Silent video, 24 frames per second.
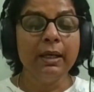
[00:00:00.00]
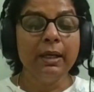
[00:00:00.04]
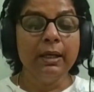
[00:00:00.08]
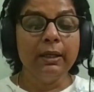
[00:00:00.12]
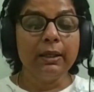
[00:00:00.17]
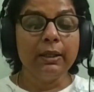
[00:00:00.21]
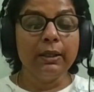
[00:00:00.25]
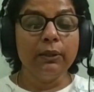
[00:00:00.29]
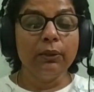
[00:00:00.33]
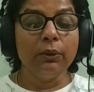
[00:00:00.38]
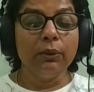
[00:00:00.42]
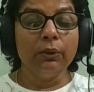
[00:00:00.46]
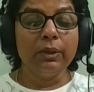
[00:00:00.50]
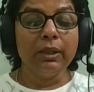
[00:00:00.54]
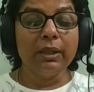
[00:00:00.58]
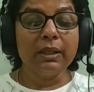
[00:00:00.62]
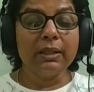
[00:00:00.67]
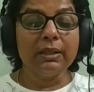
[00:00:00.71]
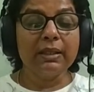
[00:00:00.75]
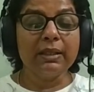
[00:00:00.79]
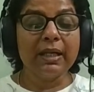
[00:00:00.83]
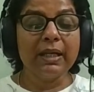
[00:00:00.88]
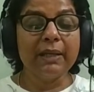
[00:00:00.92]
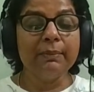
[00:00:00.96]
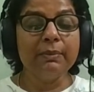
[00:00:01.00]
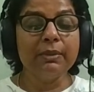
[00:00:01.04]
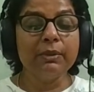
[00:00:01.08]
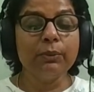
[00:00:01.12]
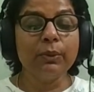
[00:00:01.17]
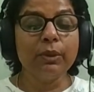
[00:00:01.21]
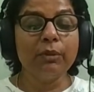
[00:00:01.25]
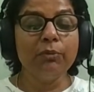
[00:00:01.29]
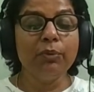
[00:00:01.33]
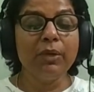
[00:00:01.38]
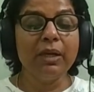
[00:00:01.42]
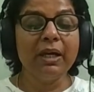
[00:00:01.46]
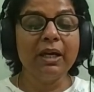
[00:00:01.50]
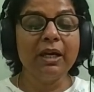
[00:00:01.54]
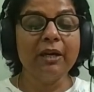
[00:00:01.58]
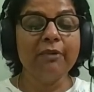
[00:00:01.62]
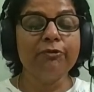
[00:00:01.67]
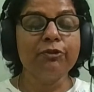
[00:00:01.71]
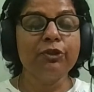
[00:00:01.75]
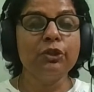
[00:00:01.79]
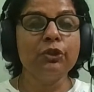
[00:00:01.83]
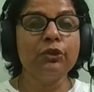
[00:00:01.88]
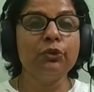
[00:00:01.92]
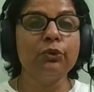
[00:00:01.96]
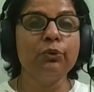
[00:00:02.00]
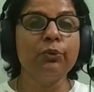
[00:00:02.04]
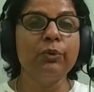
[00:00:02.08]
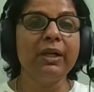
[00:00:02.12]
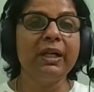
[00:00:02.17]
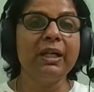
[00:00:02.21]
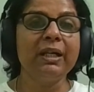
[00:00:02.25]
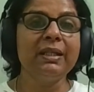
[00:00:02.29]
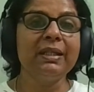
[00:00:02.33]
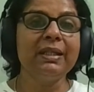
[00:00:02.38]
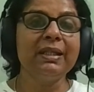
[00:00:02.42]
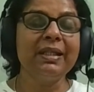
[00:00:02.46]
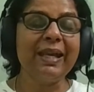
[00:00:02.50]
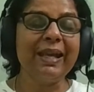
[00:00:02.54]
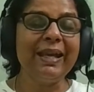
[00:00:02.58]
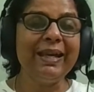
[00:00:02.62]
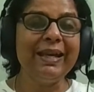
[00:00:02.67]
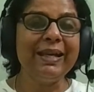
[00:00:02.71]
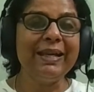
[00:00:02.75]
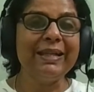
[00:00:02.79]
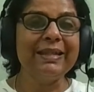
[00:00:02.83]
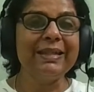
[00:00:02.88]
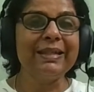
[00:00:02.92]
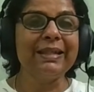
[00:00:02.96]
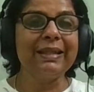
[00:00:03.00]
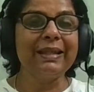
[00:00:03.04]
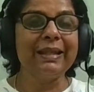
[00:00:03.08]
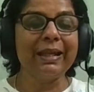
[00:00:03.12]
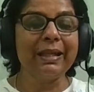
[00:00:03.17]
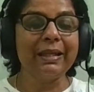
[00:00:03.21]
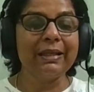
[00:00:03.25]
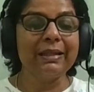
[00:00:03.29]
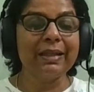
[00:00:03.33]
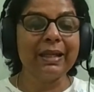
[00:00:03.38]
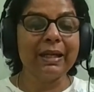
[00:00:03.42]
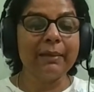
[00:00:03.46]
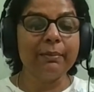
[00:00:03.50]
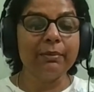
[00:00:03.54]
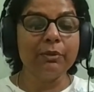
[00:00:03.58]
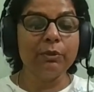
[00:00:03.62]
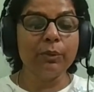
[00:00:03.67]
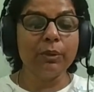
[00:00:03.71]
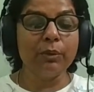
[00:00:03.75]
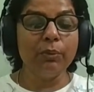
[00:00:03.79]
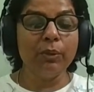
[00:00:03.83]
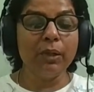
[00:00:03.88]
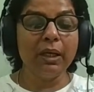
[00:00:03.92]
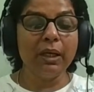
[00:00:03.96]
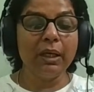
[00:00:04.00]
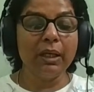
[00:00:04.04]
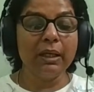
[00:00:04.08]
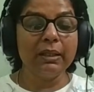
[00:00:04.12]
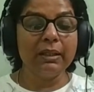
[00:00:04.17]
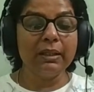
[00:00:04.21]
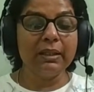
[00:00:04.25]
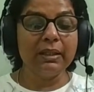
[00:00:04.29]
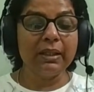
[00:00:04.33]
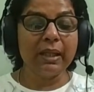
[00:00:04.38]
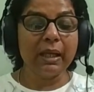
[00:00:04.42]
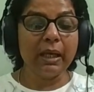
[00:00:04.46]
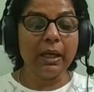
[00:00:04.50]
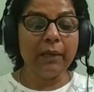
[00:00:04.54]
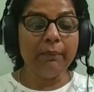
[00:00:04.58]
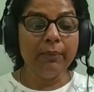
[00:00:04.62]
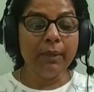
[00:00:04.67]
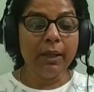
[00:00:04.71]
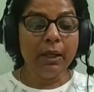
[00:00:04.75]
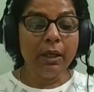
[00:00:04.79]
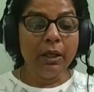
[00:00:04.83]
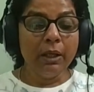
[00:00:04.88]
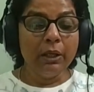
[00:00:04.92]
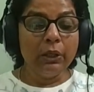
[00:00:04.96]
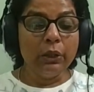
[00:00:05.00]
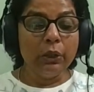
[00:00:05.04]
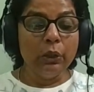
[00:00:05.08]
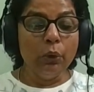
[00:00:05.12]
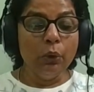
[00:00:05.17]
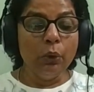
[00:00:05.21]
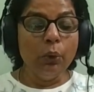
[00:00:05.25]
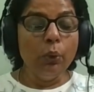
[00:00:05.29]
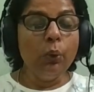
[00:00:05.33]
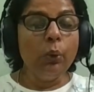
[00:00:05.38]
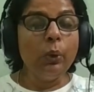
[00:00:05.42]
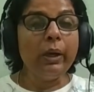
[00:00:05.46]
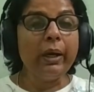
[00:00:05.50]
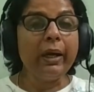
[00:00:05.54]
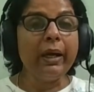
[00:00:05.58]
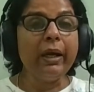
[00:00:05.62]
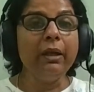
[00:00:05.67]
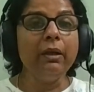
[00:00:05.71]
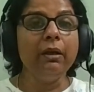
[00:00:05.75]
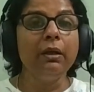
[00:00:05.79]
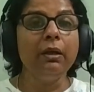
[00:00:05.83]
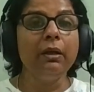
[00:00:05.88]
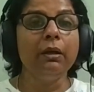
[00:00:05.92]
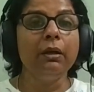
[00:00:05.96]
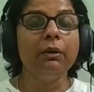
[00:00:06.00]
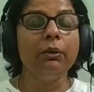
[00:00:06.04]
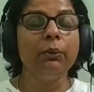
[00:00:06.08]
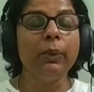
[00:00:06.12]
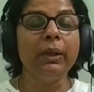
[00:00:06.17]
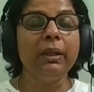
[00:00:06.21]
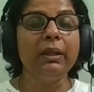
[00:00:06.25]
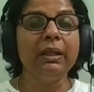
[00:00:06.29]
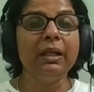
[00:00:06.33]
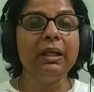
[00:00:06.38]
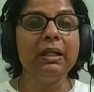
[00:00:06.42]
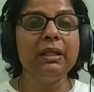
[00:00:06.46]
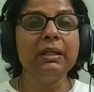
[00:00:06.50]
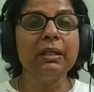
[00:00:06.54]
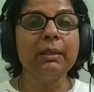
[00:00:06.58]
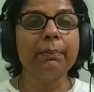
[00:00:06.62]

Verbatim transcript: You know, there are times when we have to, we can say yes. There are times when we can say no. And when things are